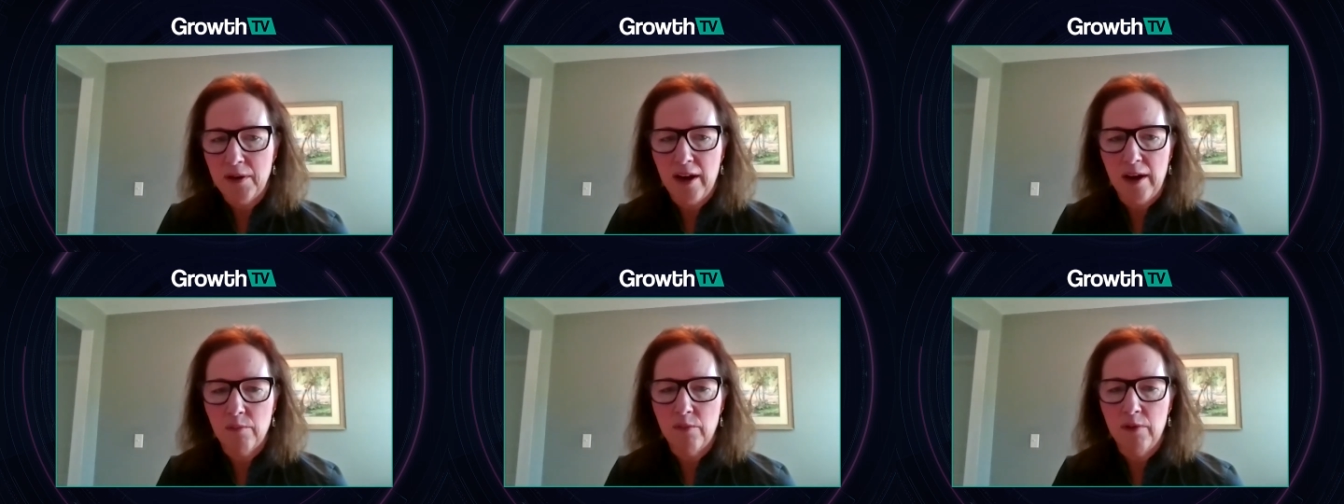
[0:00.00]

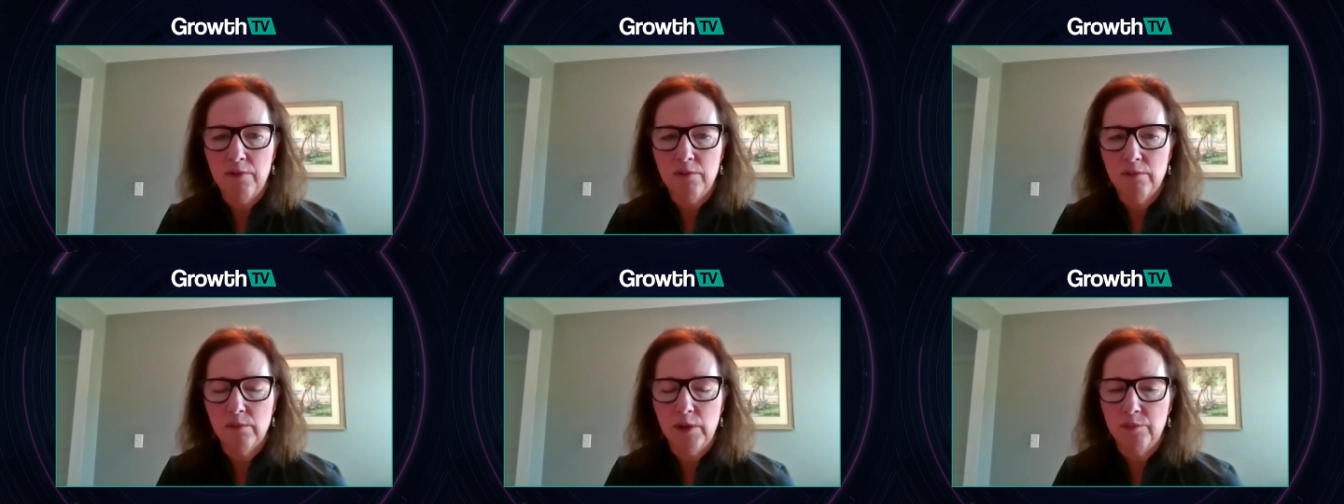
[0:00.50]
Um, we've
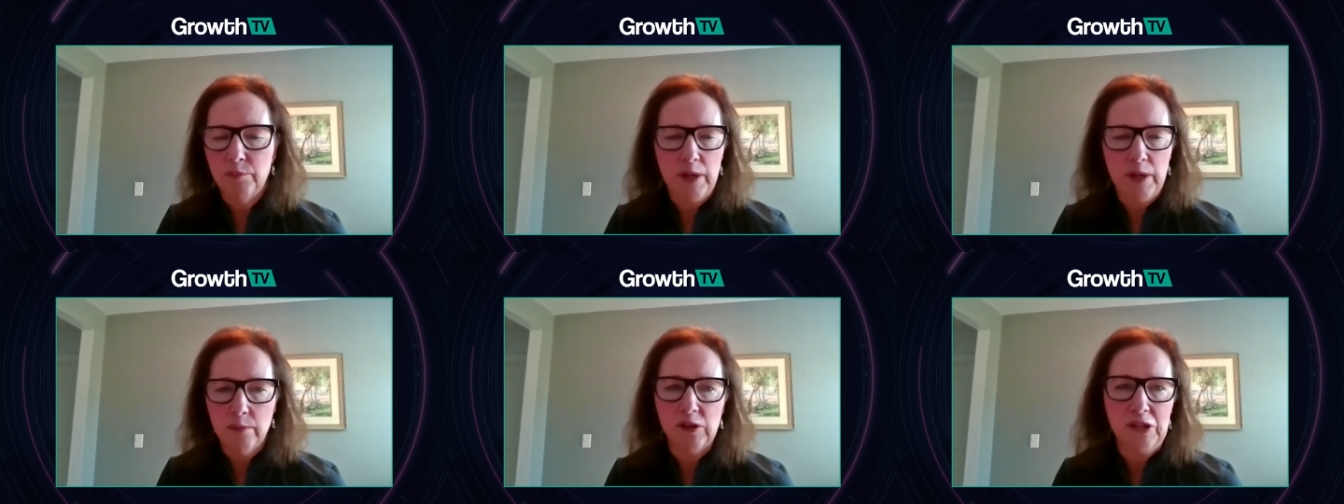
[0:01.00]
we've
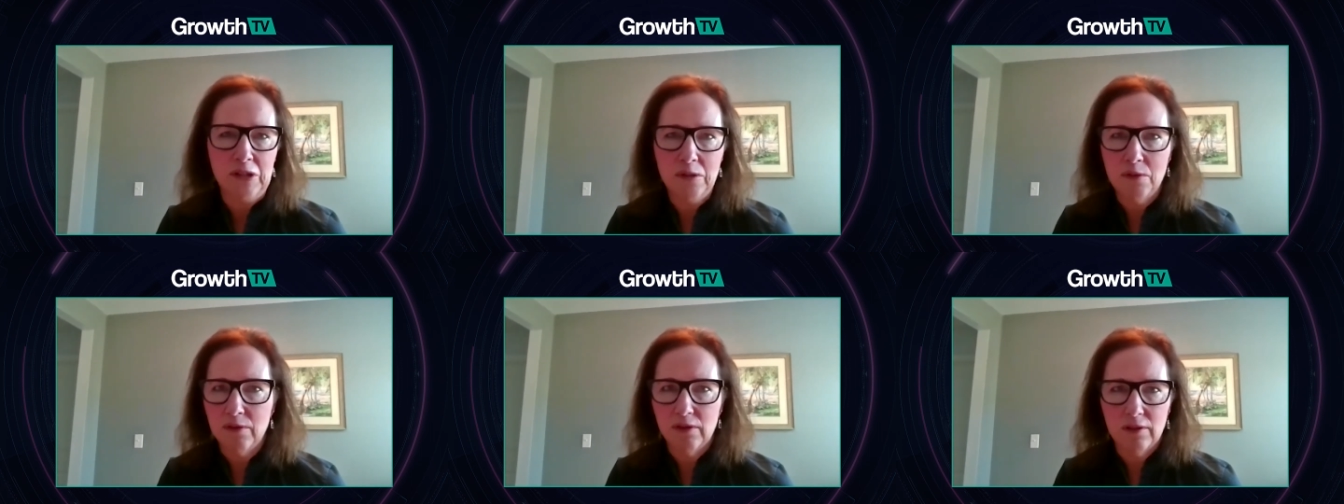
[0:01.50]
been able
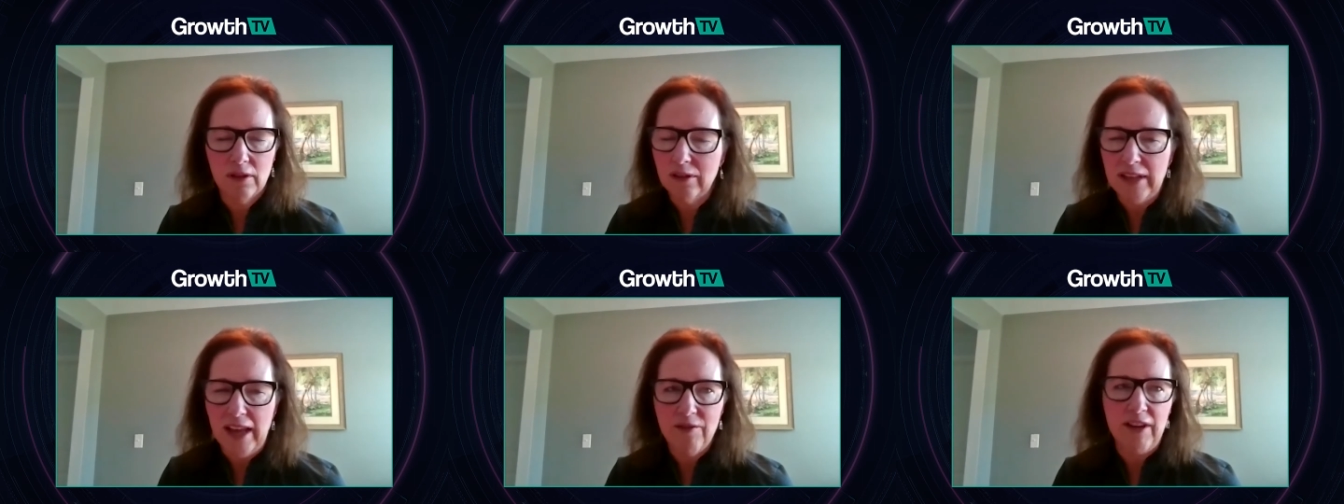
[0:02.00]
to
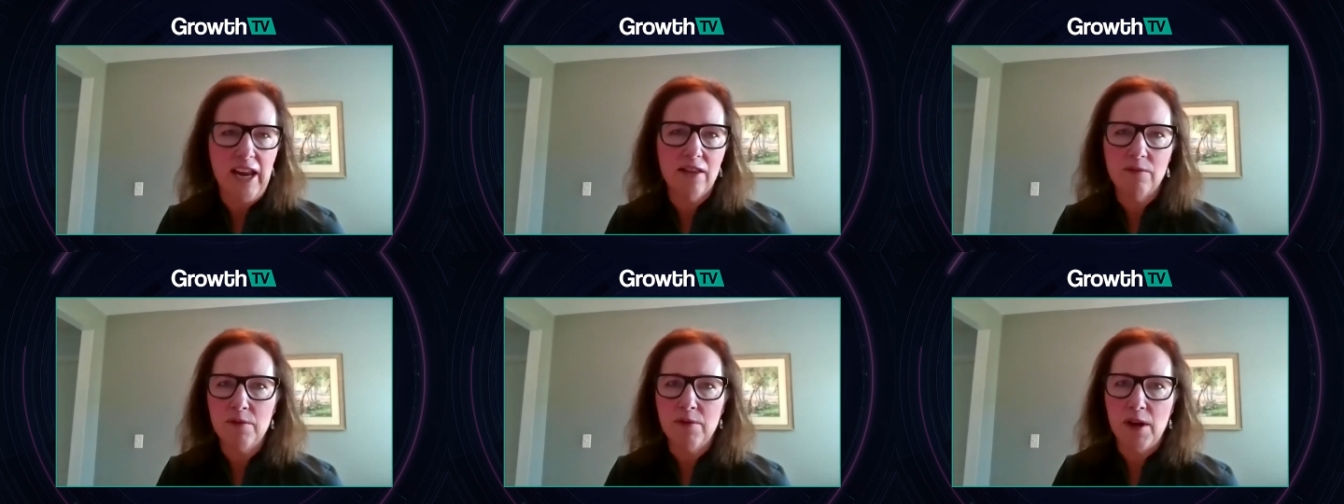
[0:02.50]

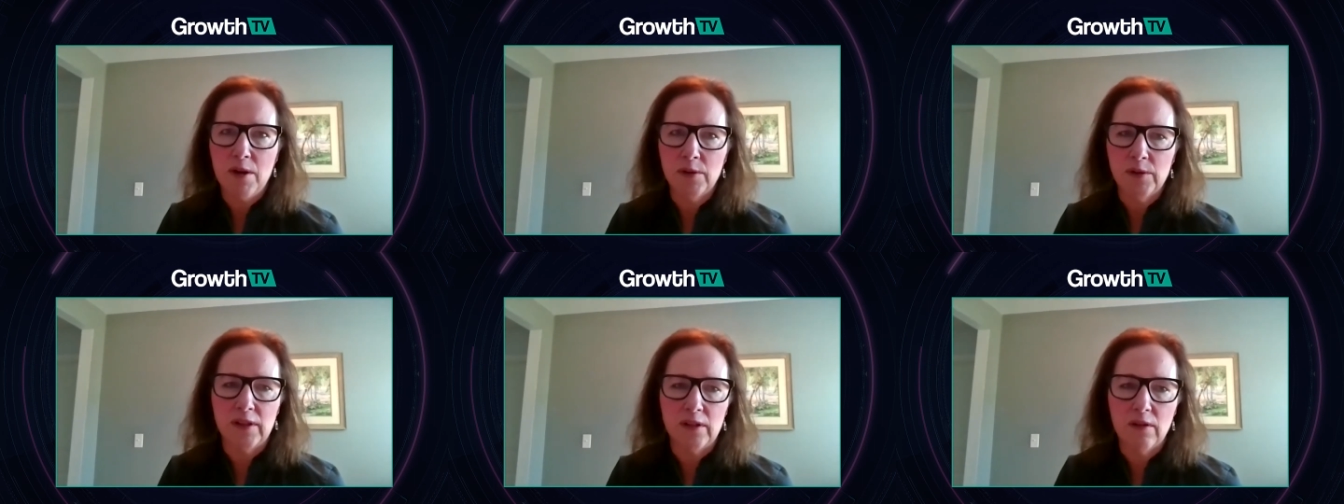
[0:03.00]
navigate through
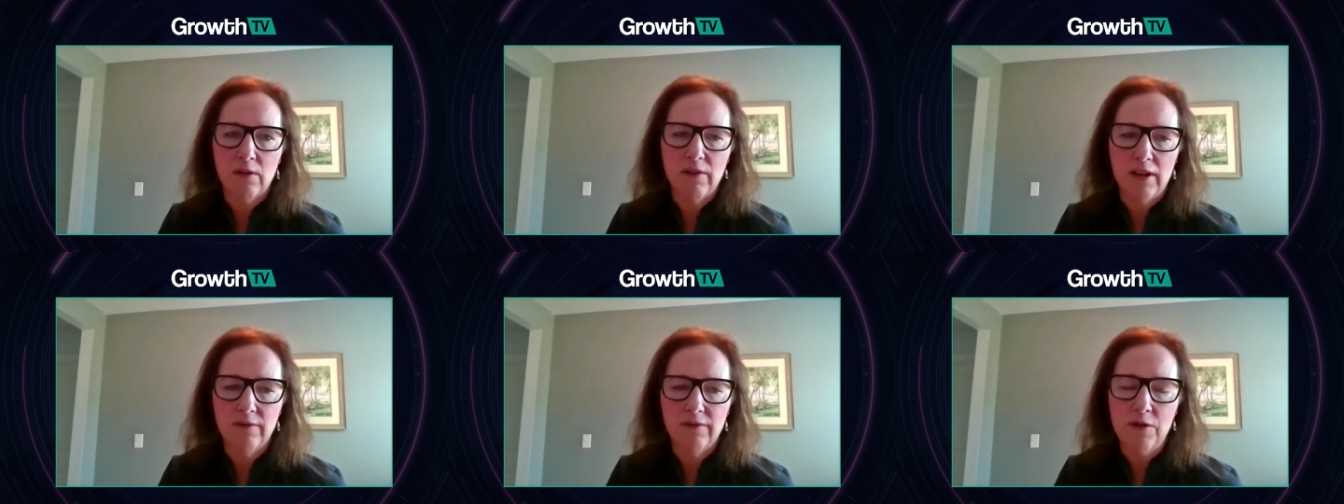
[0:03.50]
those and
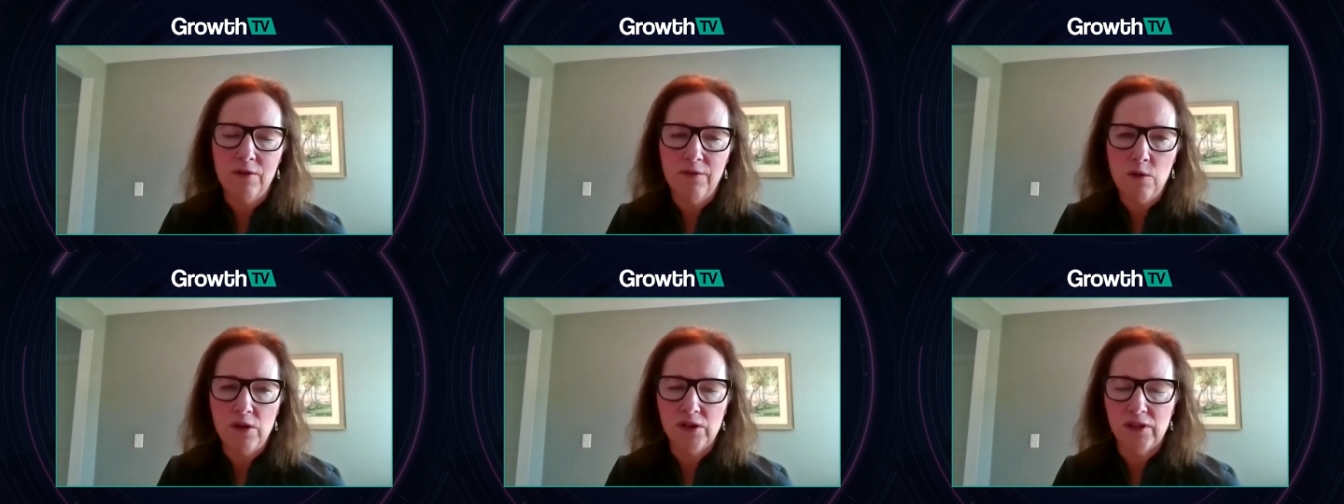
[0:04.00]
in full
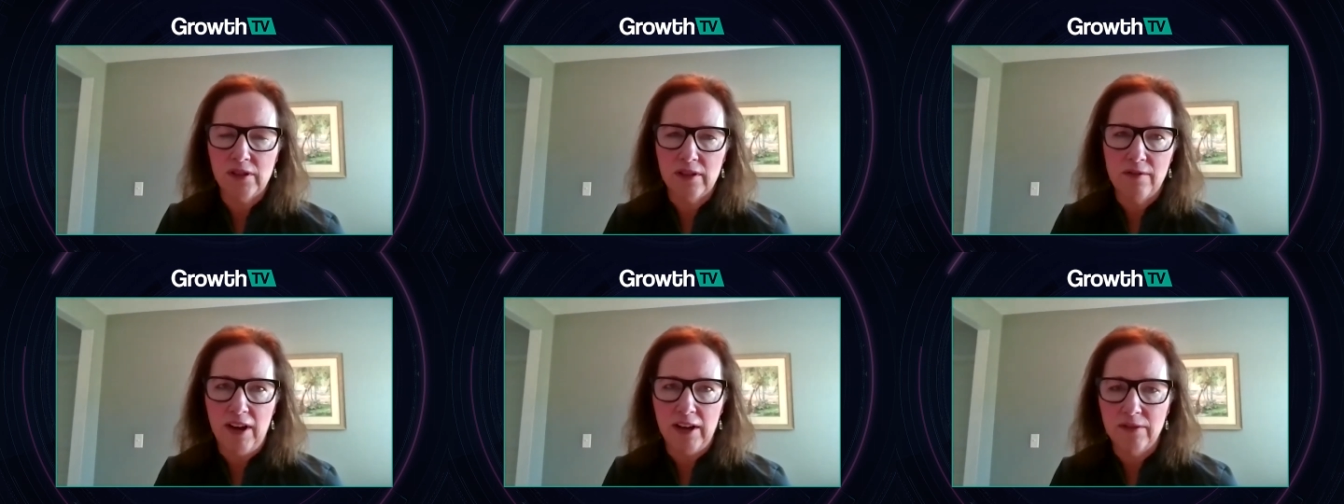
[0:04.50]
force
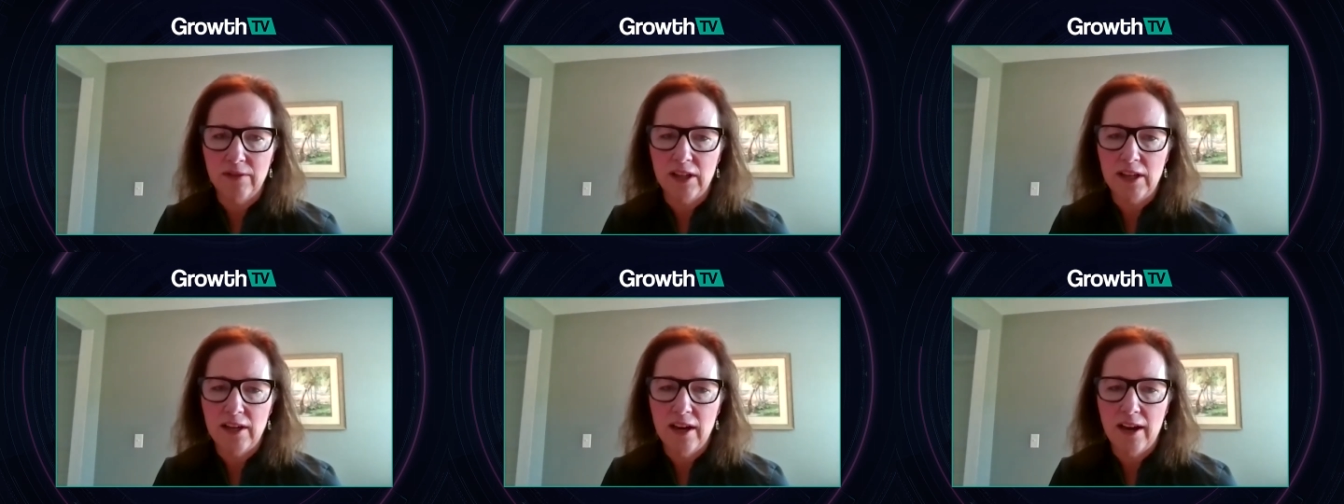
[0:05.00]
and
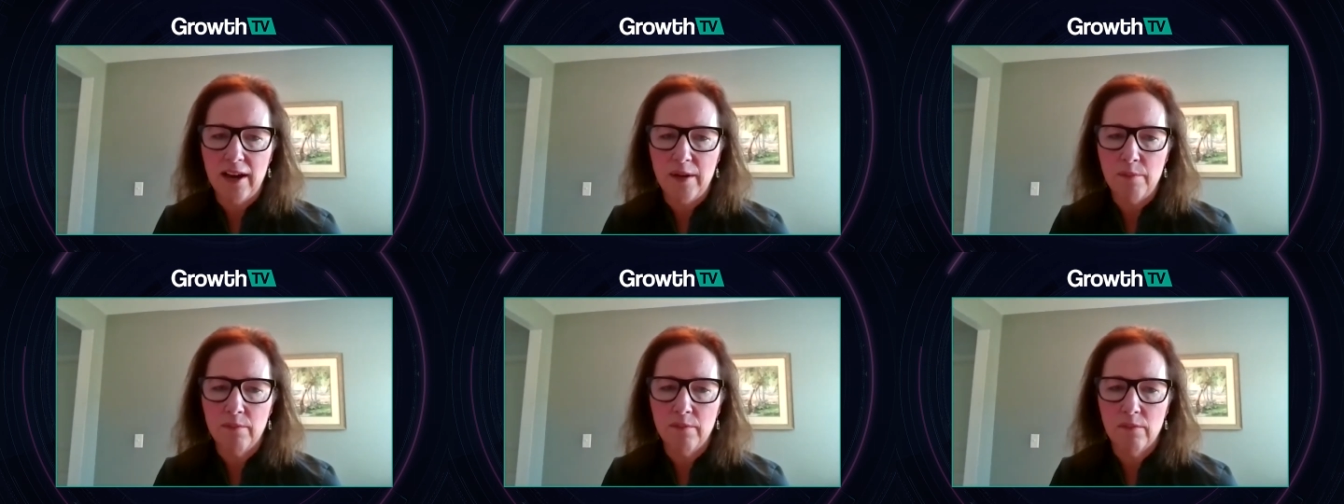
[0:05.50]
effectively
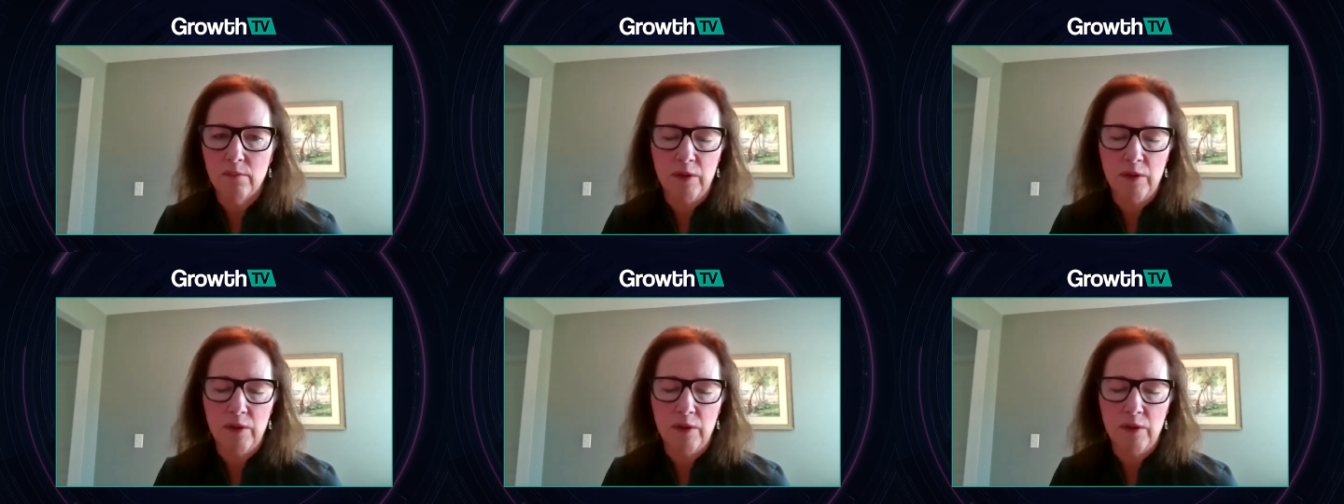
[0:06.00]
um,